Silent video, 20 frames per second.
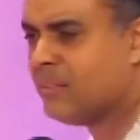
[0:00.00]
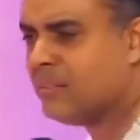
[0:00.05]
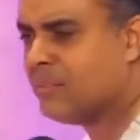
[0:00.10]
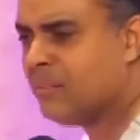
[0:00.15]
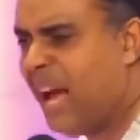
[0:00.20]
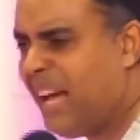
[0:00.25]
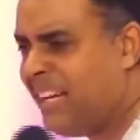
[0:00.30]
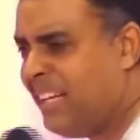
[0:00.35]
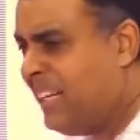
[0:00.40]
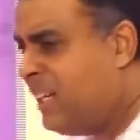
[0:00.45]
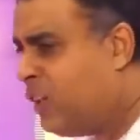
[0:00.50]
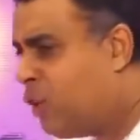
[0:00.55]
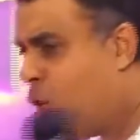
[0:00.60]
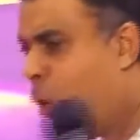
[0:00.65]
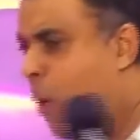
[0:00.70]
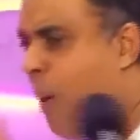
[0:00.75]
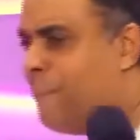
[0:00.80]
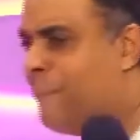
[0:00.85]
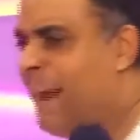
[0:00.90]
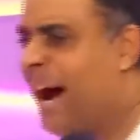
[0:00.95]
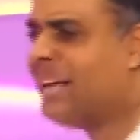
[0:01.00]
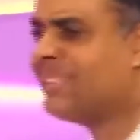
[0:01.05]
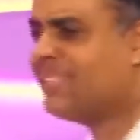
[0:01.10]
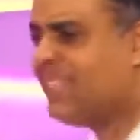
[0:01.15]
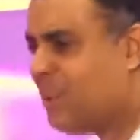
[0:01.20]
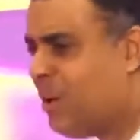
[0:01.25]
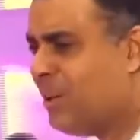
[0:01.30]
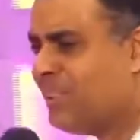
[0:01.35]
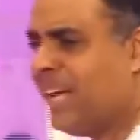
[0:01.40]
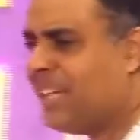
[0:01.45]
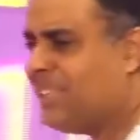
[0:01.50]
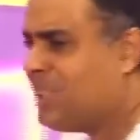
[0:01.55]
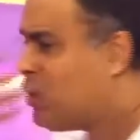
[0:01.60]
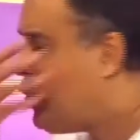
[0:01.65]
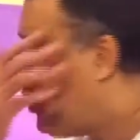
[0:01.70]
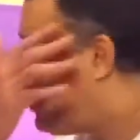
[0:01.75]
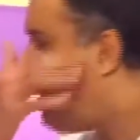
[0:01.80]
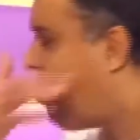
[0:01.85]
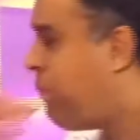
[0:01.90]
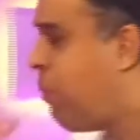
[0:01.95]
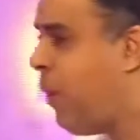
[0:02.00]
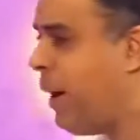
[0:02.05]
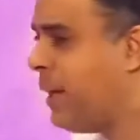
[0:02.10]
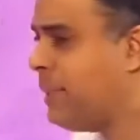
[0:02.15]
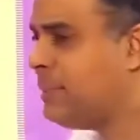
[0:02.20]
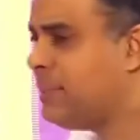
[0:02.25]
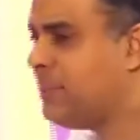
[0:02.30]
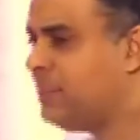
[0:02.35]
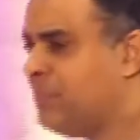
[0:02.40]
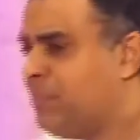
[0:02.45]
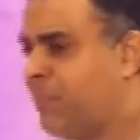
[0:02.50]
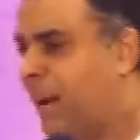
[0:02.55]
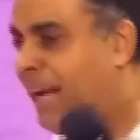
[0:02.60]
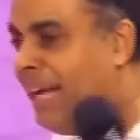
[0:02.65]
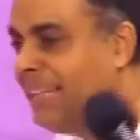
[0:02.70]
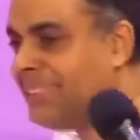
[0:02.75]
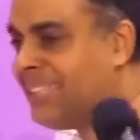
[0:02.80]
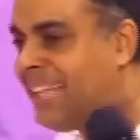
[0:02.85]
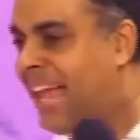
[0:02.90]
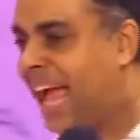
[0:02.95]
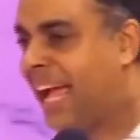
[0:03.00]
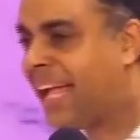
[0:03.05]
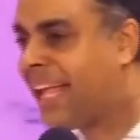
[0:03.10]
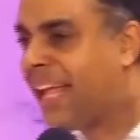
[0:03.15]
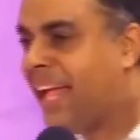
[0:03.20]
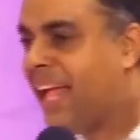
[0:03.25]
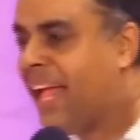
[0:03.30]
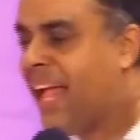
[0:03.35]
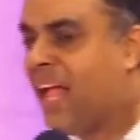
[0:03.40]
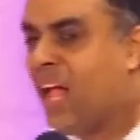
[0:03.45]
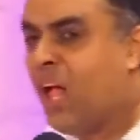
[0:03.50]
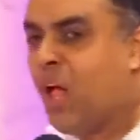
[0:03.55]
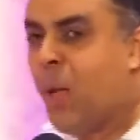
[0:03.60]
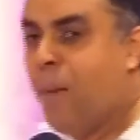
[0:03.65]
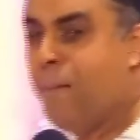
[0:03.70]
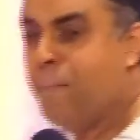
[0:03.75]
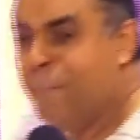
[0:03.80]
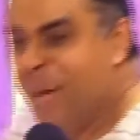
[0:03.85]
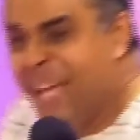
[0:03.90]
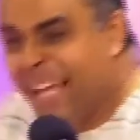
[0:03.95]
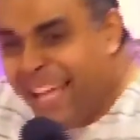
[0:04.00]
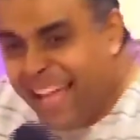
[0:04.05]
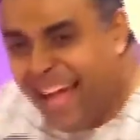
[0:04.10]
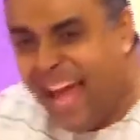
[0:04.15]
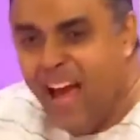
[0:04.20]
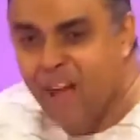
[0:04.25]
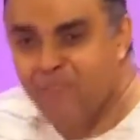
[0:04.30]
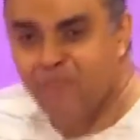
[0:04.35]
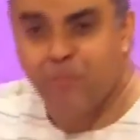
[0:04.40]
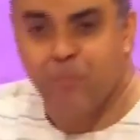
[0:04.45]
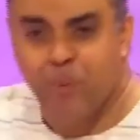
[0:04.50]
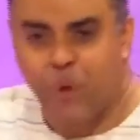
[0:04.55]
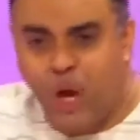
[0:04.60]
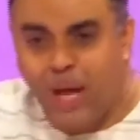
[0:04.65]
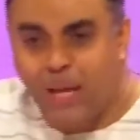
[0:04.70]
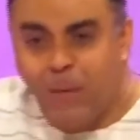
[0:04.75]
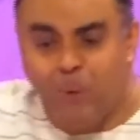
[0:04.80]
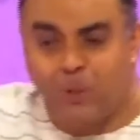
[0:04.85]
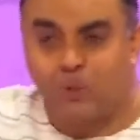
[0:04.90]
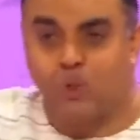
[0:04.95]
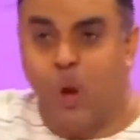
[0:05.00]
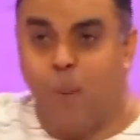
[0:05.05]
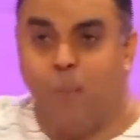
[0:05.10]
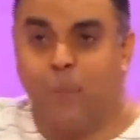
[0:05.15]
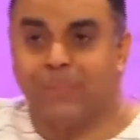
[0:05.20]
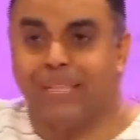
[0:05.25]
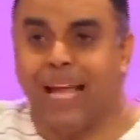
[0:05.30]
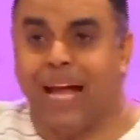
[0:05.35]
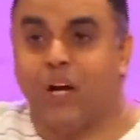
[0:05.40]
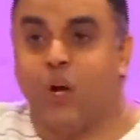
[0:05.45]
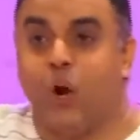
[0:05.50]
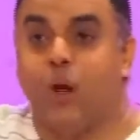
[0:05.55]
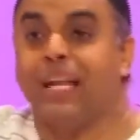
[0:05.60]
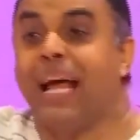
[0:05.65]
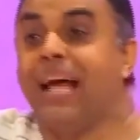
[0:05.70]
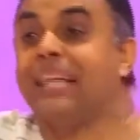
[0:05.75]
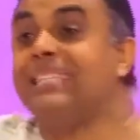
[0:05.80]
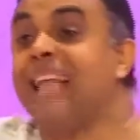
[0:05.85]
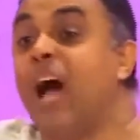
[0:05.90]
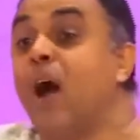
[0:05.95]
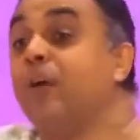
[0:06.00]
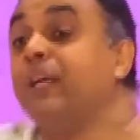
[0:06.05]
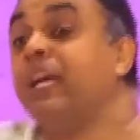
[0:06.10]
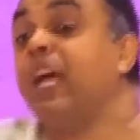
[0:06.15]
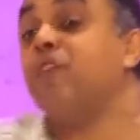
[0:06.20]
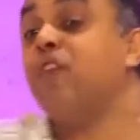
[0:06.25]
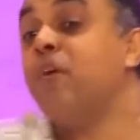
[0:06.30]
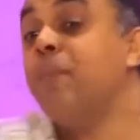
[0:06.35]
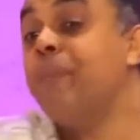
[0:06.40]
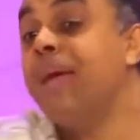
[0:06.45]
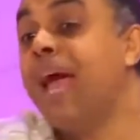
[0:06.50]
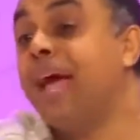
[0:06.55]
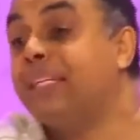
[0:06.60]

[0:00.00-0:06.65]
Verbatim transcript: I didn't go much and all. That is not the point. But it's like, be careful, because it was almost like God had now given me an